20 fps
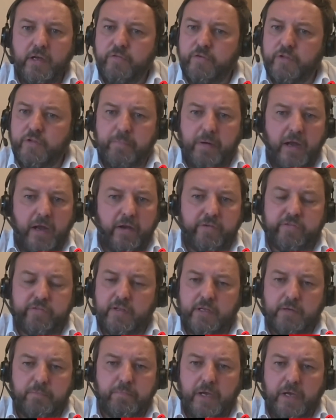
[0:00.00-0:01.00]
for the
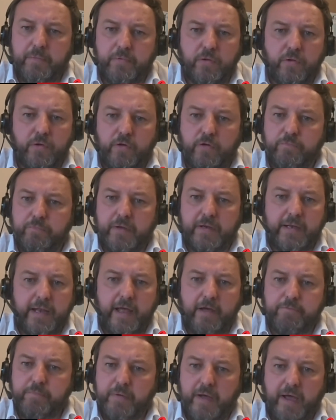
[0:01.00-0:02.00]
Palestinian people who have been
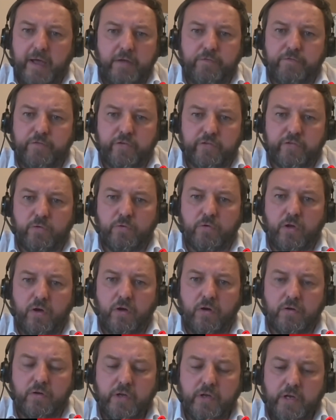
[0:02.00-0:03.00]
left behind for so
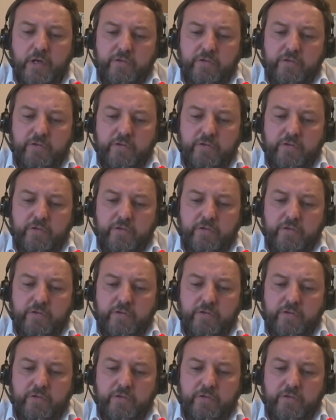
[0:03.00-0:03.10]
long?